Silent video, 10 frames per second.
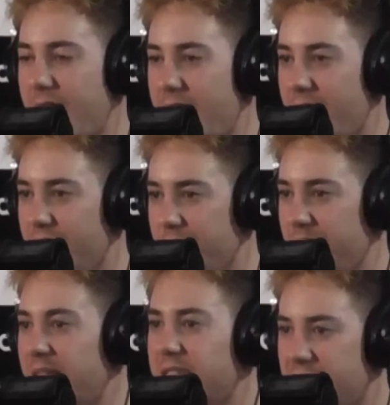and you
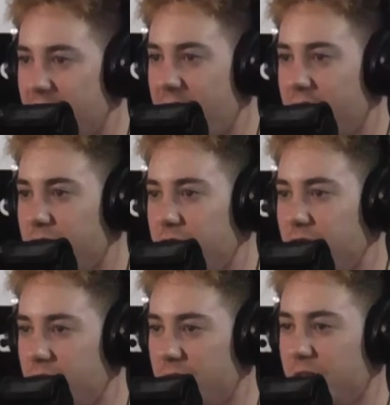make the stage,
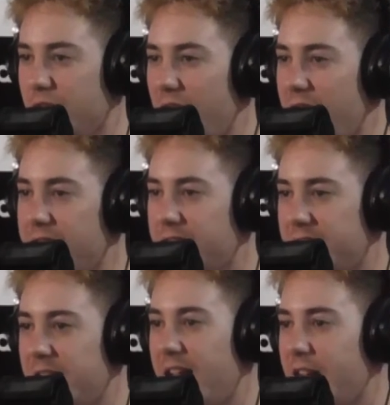line the
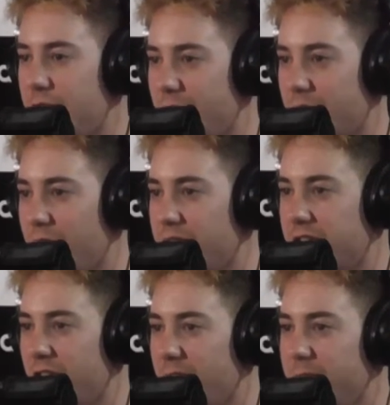stage with all the
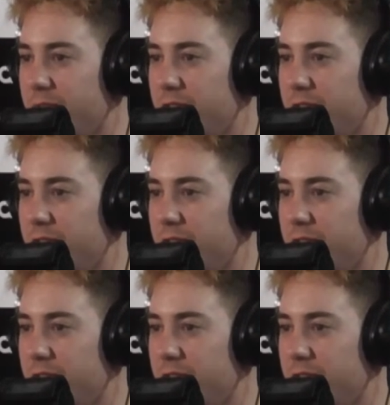subs.